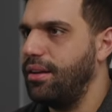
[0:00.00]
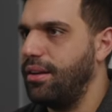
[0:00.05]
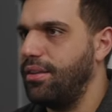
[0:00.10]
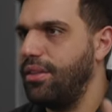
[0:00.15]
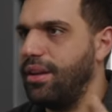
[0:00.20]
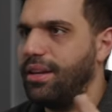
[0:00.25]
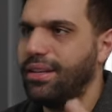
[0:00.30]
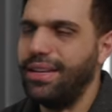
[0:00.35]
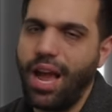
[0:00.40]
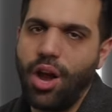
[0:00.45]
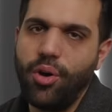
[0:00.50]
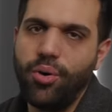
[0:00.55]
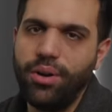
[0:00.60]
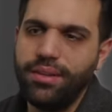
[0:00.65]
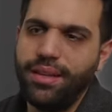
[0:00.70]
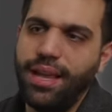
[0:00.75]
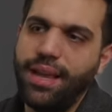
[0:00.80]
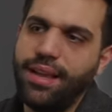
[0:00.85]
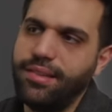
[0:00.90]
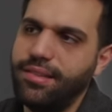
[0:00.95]
I think
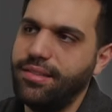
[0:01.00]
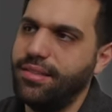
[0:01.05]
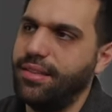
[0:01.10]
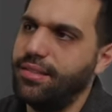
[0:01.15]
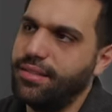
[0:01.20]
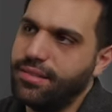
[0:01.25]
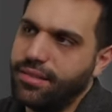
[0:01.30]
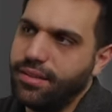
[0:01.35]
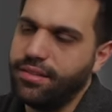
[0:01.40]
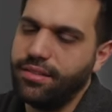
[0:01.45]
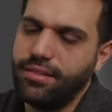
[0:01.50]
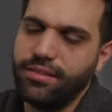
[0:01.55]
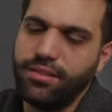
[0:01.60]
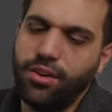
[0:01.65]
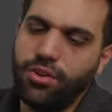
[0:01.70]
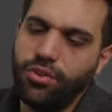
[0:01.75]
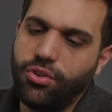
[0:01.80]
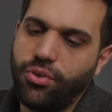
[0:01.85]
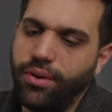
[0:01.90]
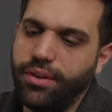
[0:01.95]
nowadays, since this is
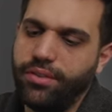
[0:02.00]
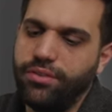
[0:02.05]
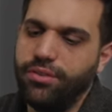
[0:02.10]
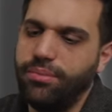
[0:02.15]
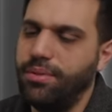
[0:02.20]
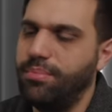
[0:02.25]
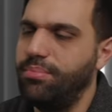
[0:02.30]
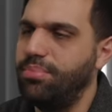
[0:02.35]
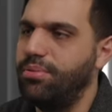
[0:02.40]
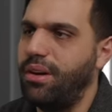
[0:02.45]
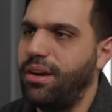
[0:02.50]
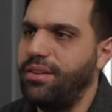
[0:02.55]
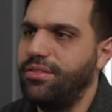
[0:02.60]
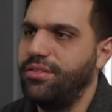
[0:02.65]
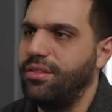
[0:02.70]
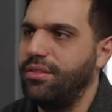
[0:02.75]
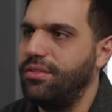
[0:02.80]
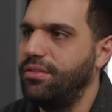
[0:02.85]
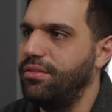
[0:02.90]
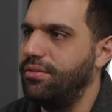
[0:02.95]
not going to be
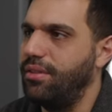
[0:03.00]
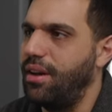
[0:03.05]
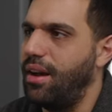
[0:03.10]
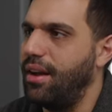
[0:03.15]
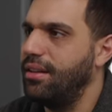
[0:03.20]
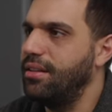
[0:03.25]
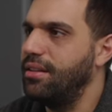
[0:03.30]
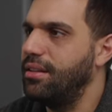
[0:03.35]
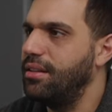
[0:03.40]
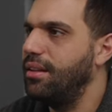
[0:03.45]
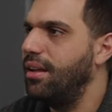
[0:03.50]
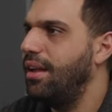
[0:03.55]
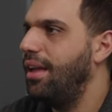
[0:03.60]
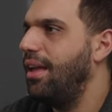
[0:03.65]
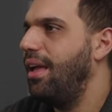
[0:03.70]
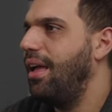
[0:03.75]
pressed onto vinyl,